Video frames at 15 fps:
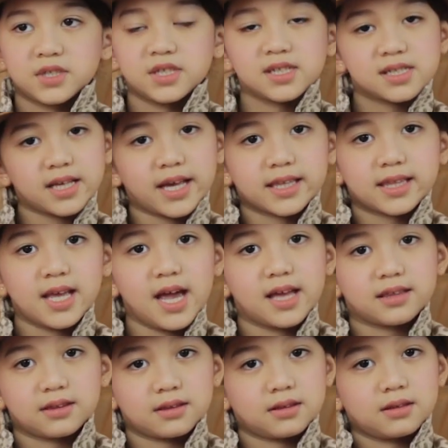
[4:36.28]
Just like
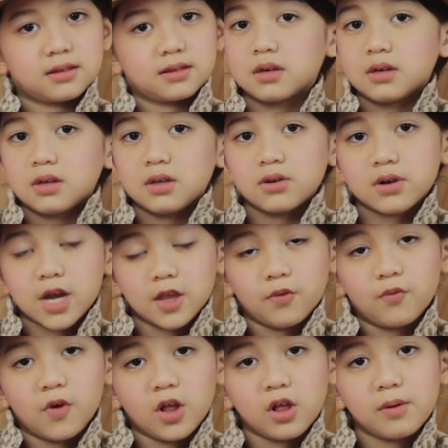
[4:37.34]
that, you can
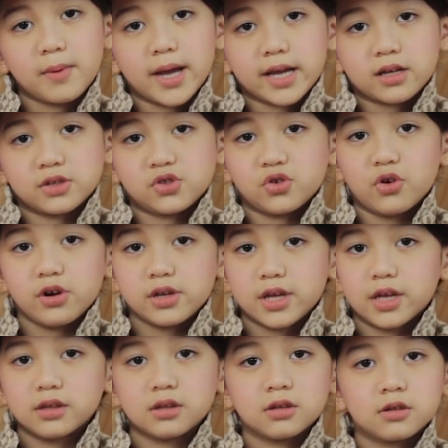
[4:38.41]
follow Michael
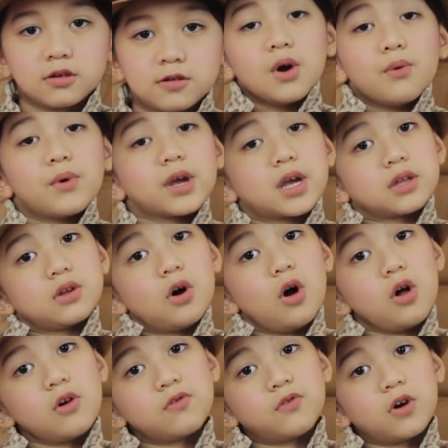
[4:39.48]
Jordan. We can
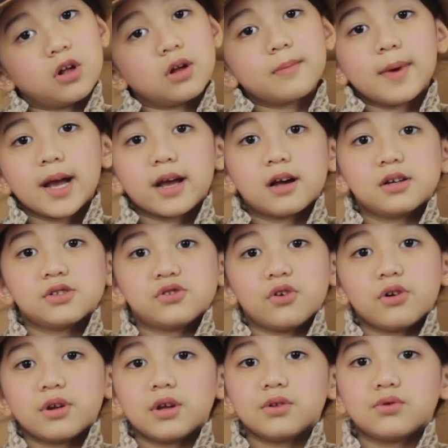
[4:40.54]
all follow Michael
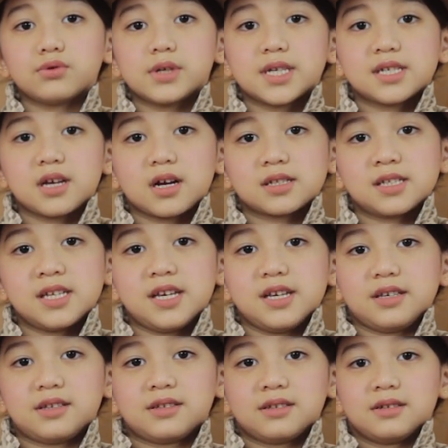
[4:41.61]
Jordan to the
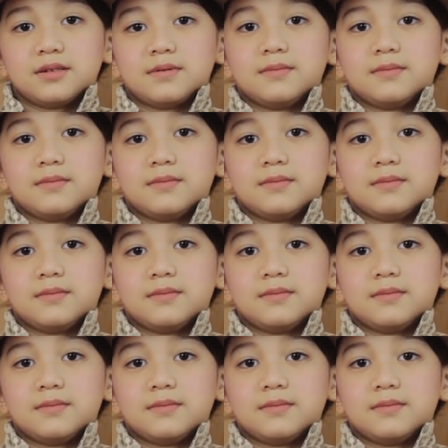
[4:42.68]
success.